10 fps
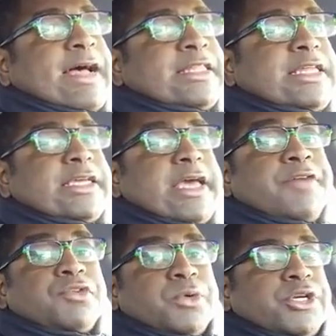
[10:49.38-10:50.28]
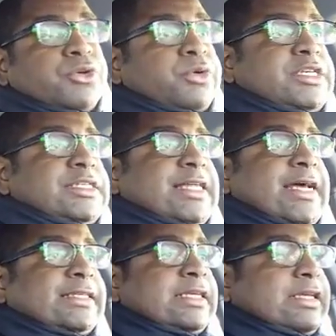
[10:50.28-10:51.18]
I think everyone agrees
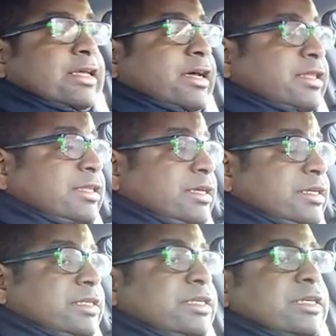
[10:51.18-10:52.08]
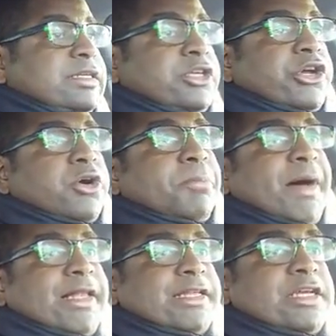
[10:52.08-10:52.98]
that these,
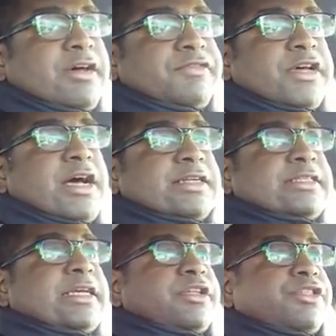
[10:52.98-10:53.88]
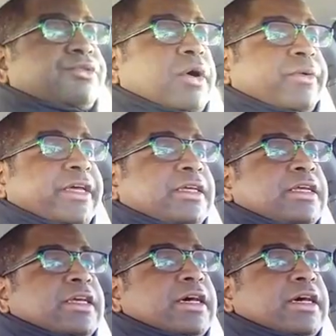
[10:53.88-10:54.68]
Molotov cocktail throwing,